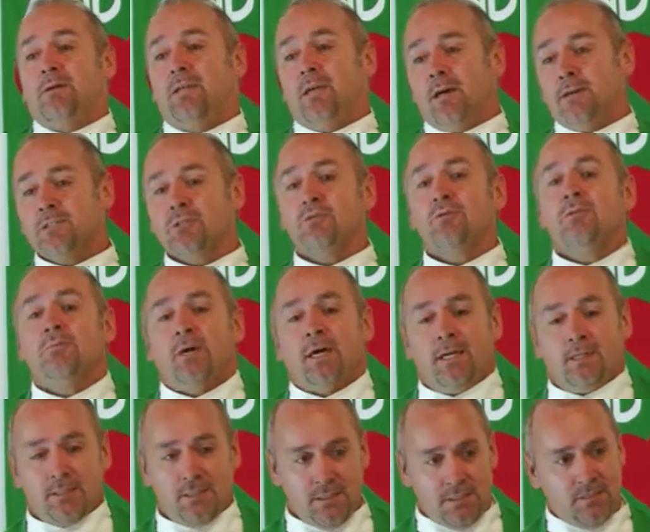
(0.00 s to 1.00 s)
But he also
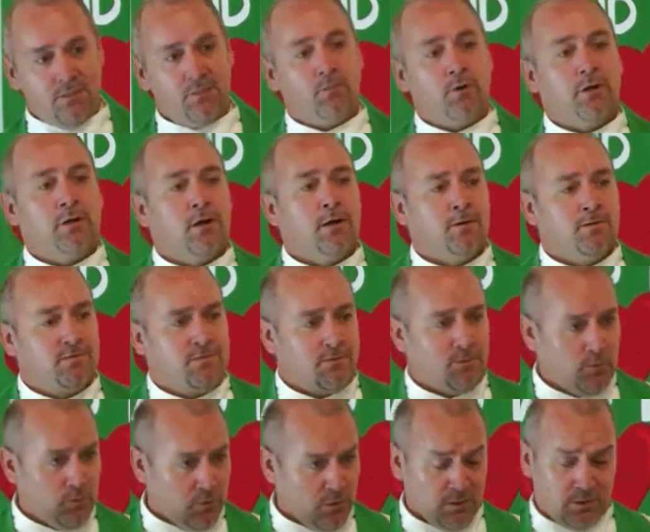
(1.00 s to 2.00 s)
reminds us of where our
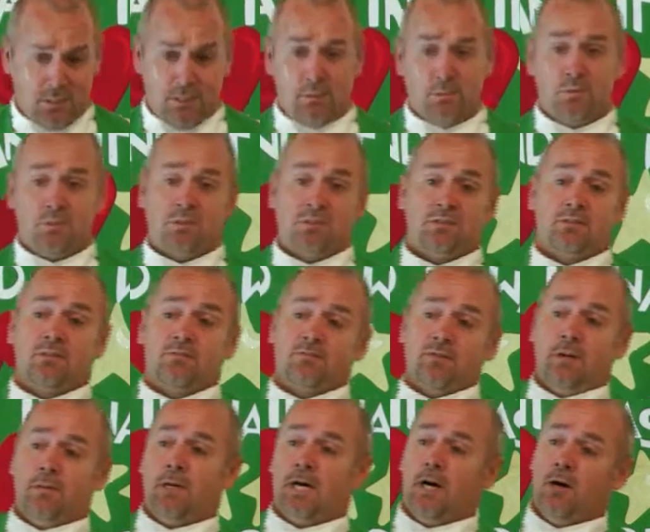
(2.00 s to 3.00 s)
fuel comes
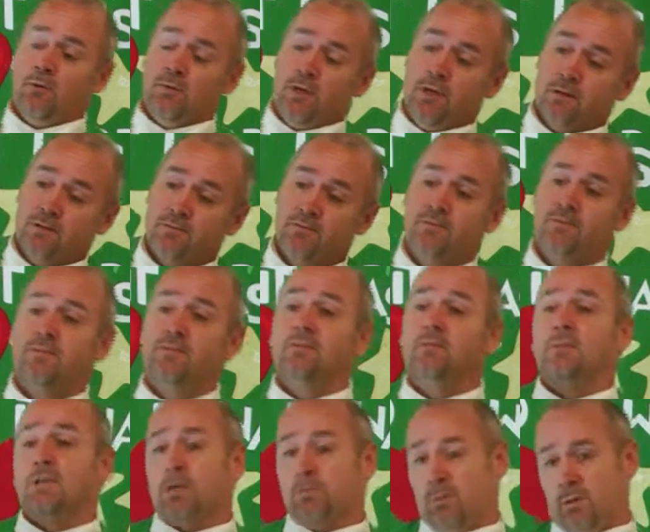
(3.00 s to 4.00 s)
from, how we are
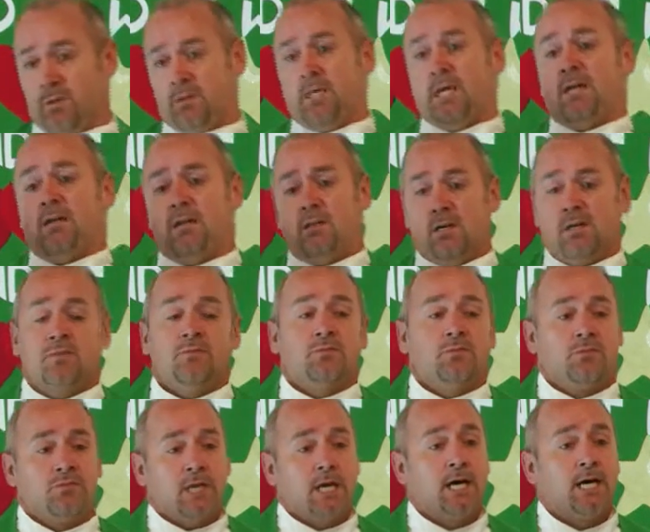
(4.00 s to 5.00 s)
filled up with that
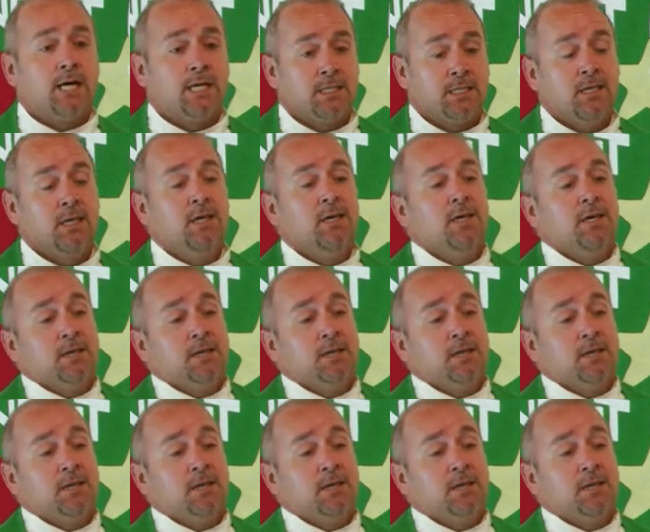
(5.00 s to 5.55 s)
love of God